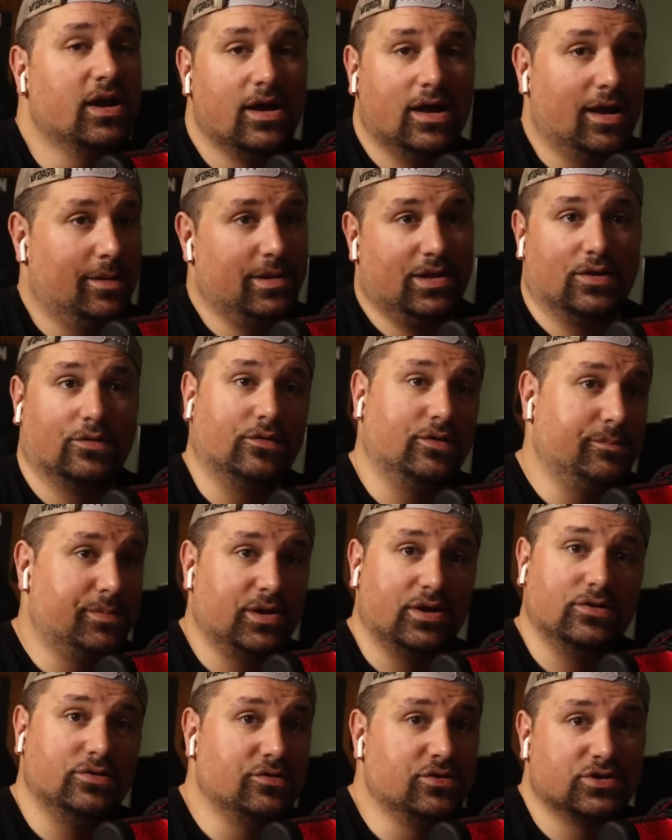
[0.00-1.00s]
I mean, the only bit
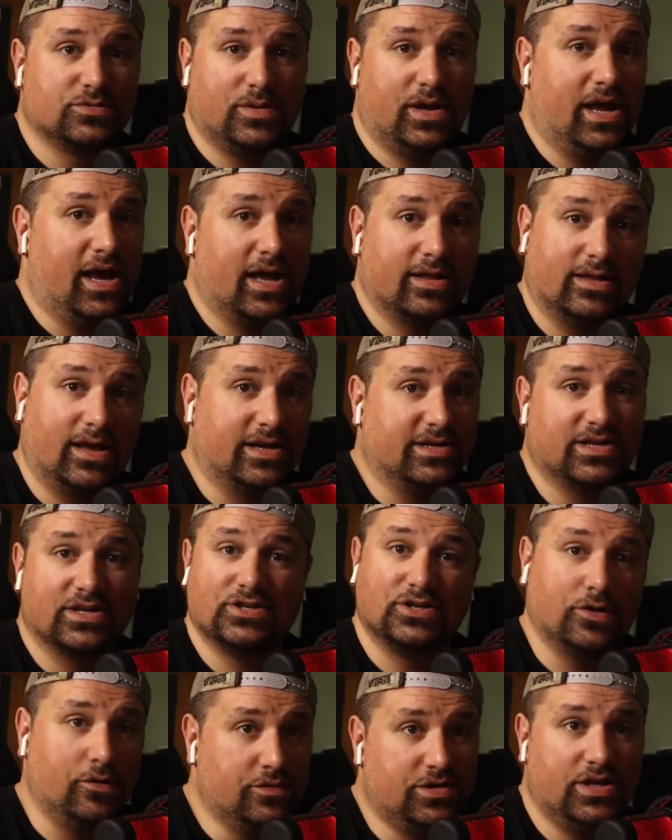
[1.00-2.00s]
of news we had, like,
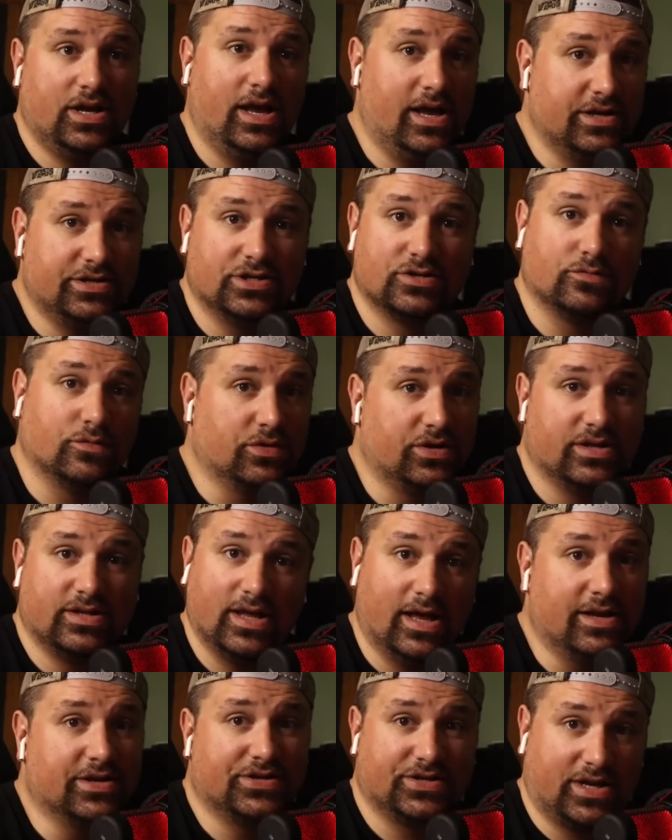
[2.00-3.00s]
since OTAs is really
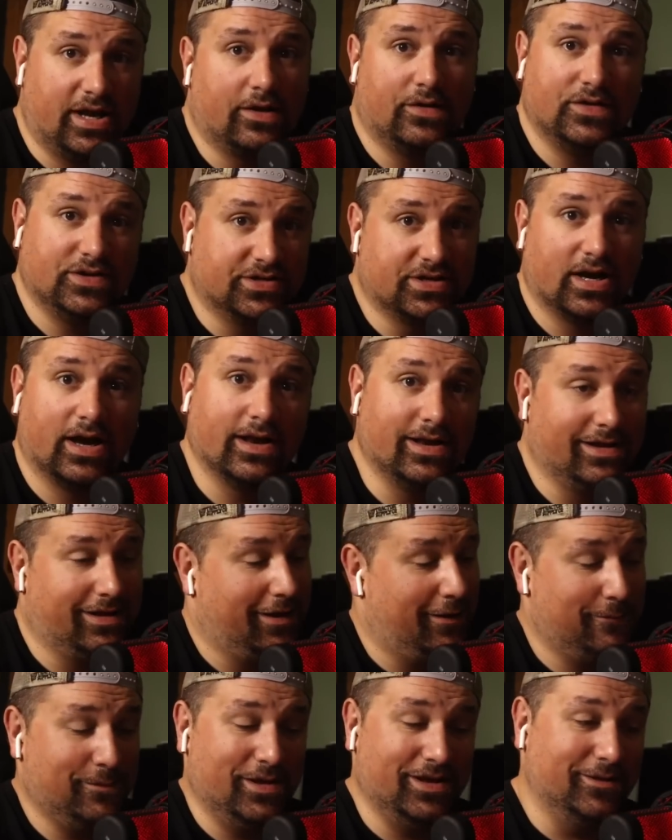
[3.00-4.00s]
Dennis Kelly signing.
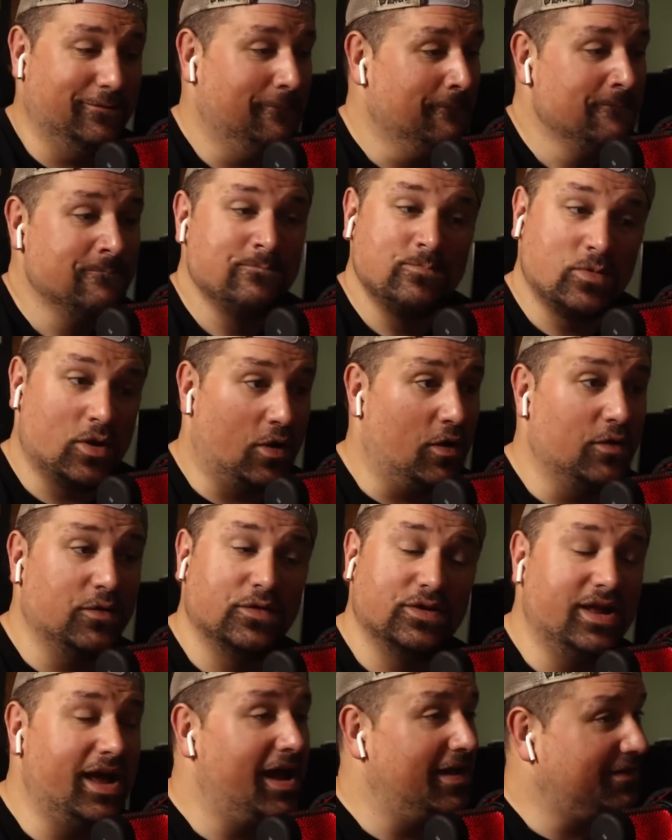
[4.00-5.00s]
I mean, other
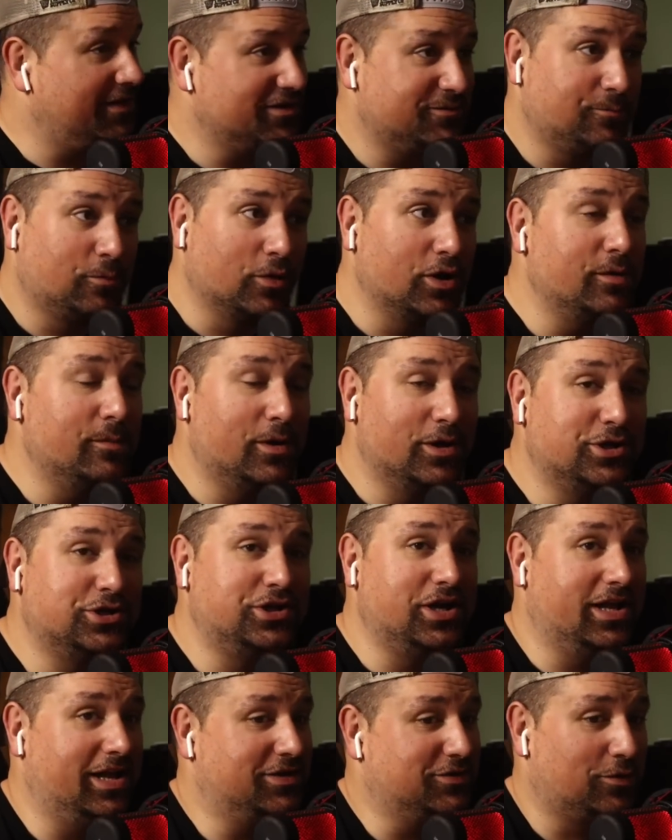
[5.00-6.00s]
than that, that's pretty much
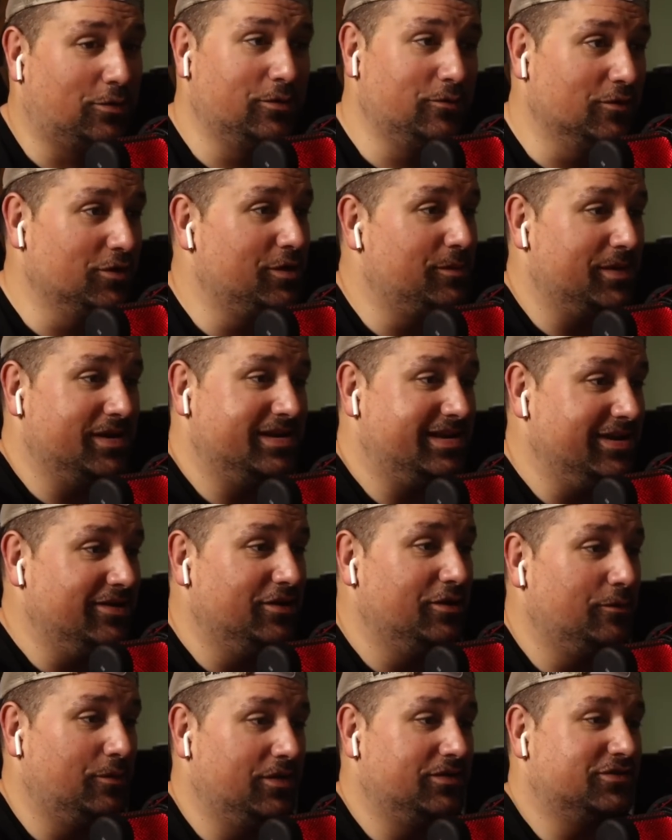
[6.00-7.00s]
it. It's all we've really been
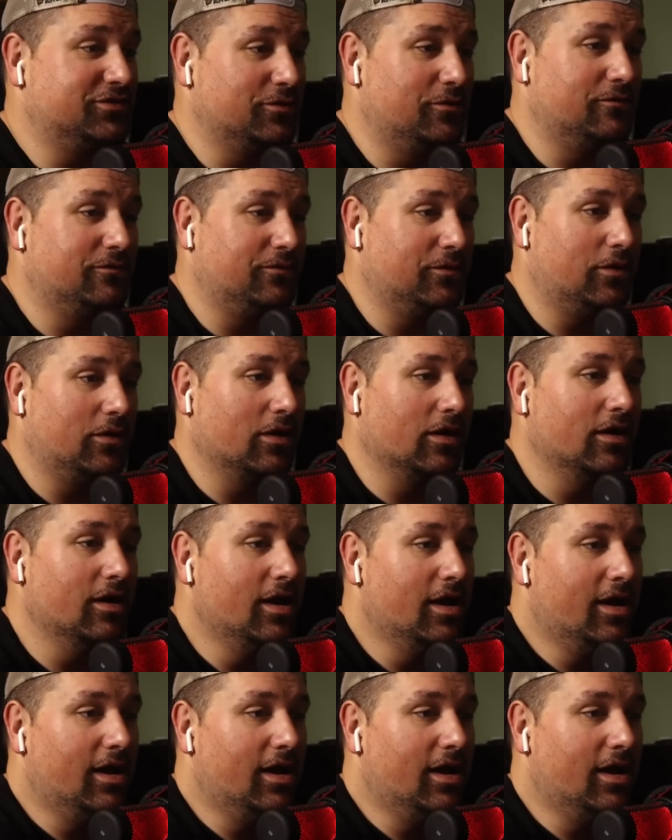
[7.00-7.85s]
dealing with so far.